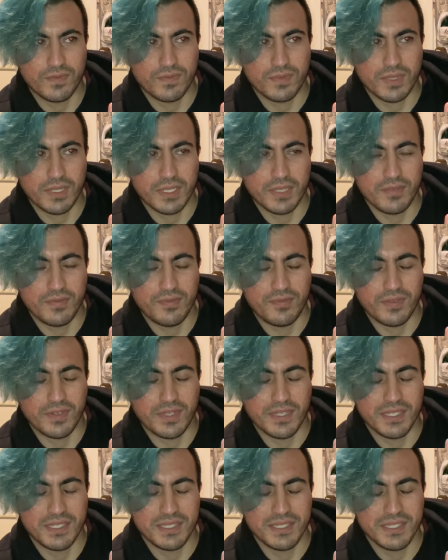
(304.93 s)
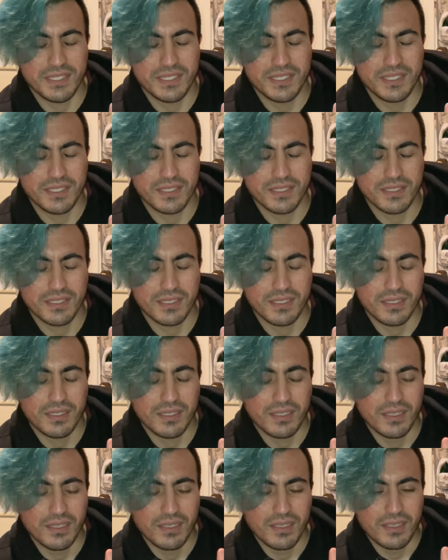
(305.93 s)
5 friends.
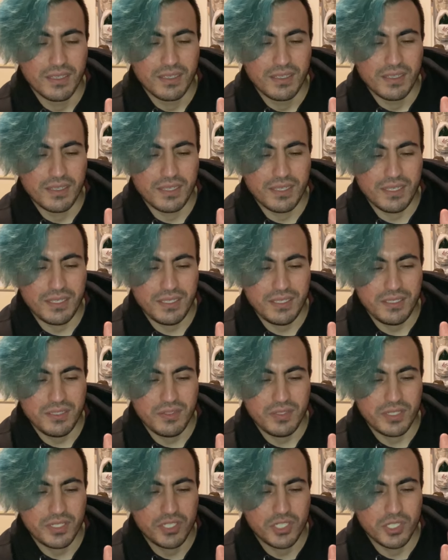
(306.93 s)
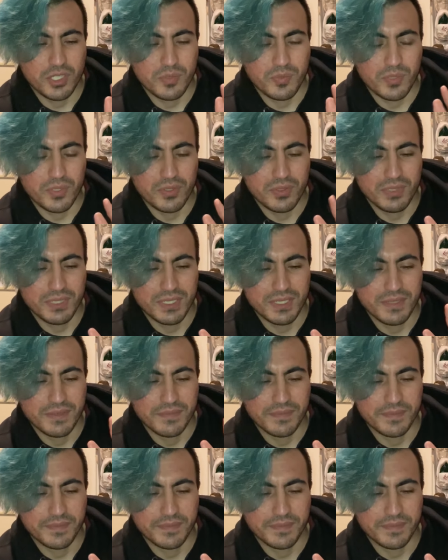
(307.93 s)
And you guys share the post.